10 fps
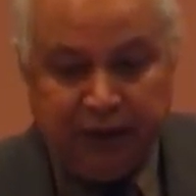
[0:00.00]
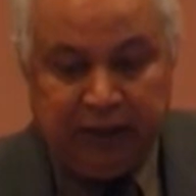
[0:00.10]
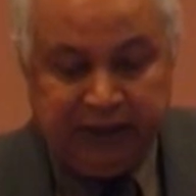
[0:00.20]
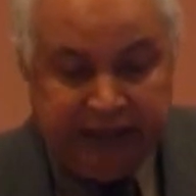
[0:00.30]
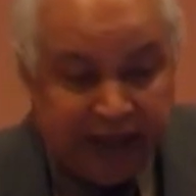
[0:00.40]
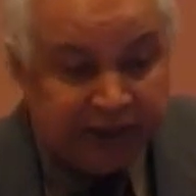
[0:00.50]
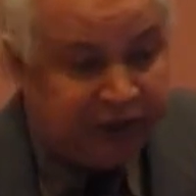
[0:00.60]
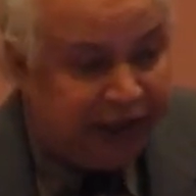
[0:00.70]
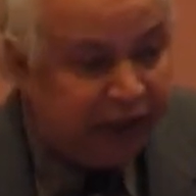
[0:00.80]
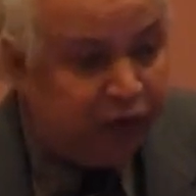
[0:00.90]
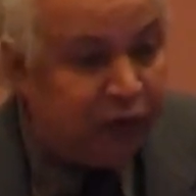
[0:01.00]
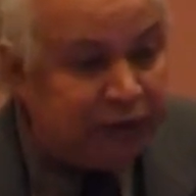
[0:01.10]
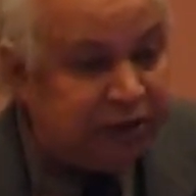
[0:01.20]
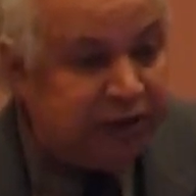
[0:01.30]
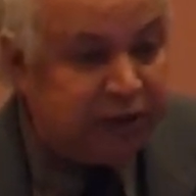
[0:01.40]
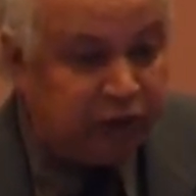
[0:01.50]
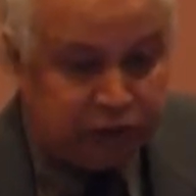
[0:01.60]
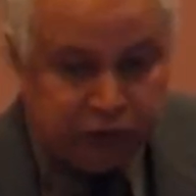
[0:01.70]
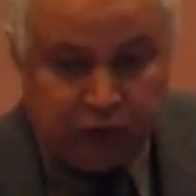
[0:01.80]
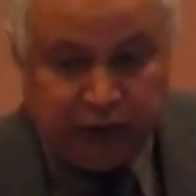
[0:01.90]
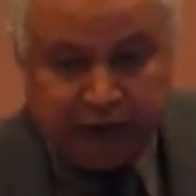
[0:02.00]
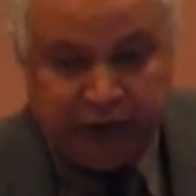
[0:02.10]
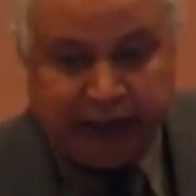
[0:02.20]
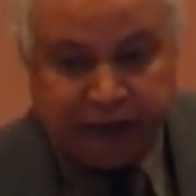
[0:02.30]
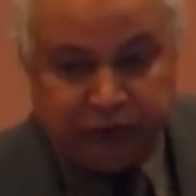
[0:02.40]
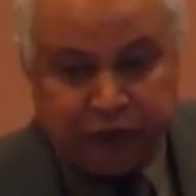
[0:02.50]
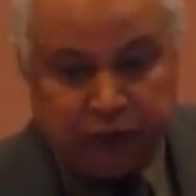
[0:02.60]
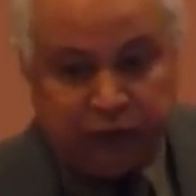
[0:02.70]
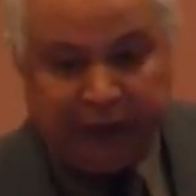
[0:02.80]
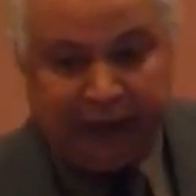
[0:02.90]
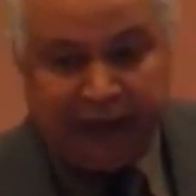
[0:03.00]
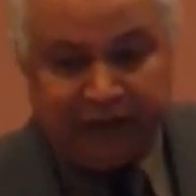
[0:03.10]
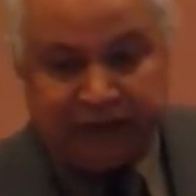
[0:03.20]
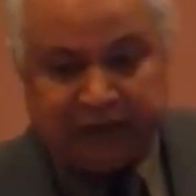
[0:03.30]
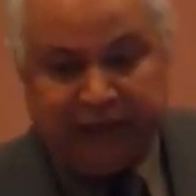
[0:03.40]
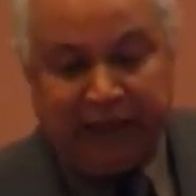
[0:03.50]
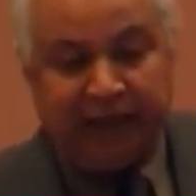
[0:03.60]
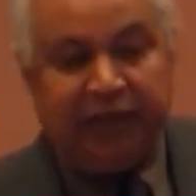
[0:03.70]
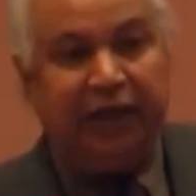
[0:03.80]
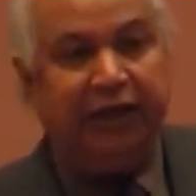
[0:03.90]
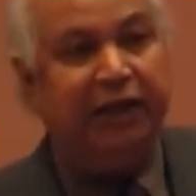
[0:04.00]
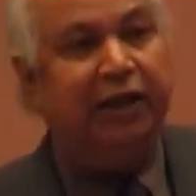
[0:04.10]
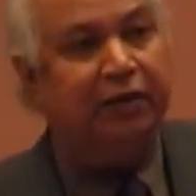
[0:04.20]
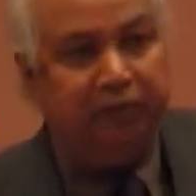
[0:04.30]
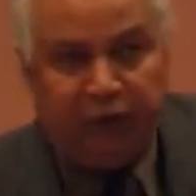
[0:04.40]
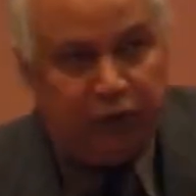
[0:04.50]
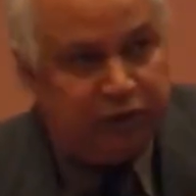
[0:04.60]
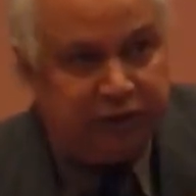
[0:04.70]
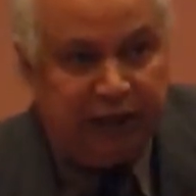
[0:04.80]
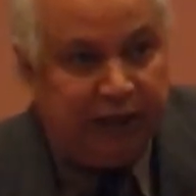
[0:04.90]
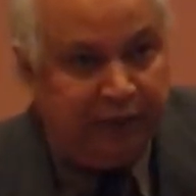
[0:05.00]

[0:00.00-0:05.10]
There are three universities also I would like to, why I was highlighting Aligarh, because I am